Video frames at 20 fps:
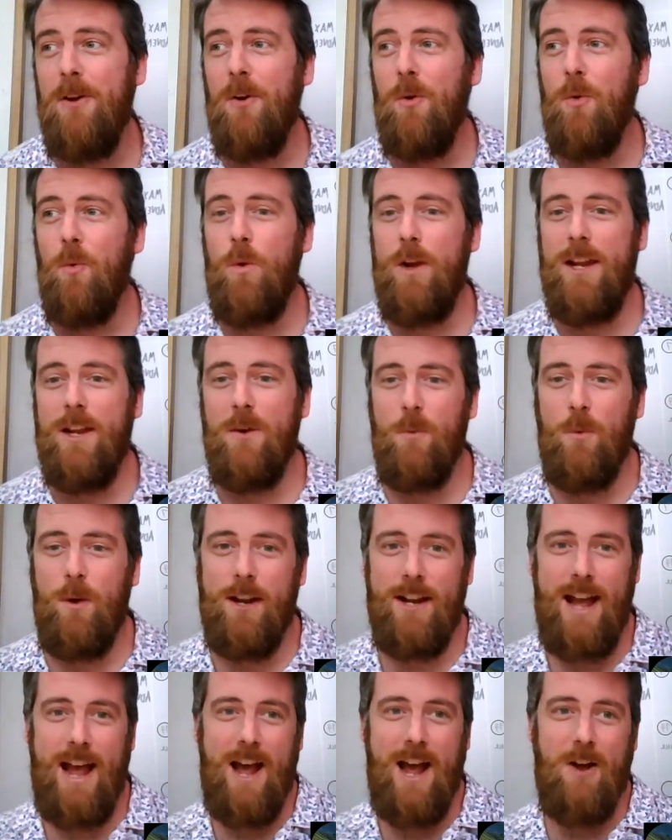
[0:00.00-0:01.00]
We
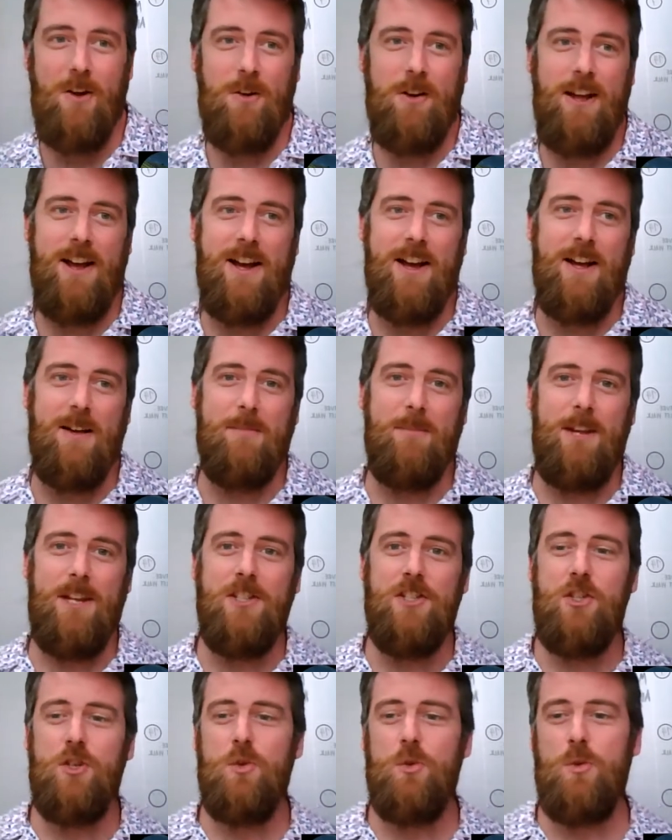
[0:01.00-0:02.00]
went out
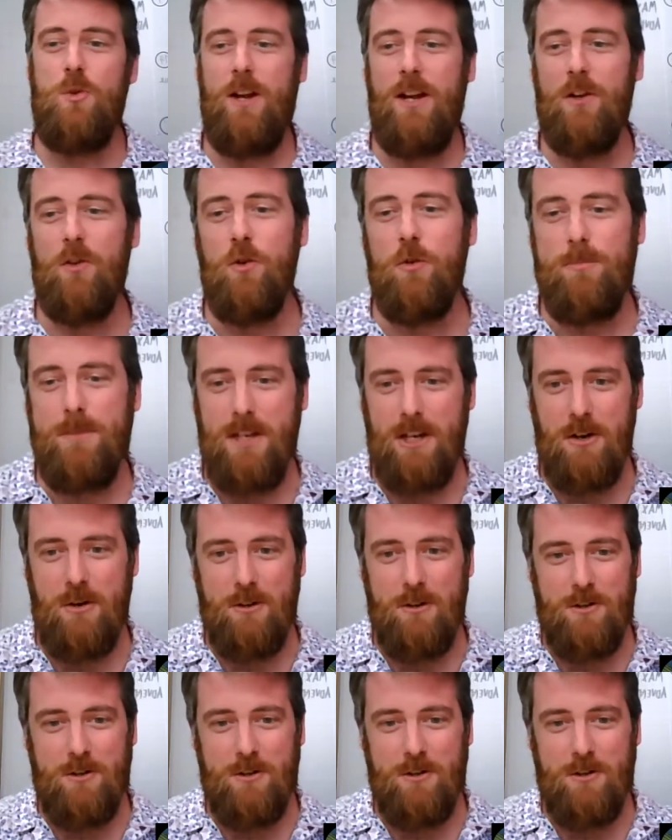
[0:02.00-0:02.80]
into a group dinner.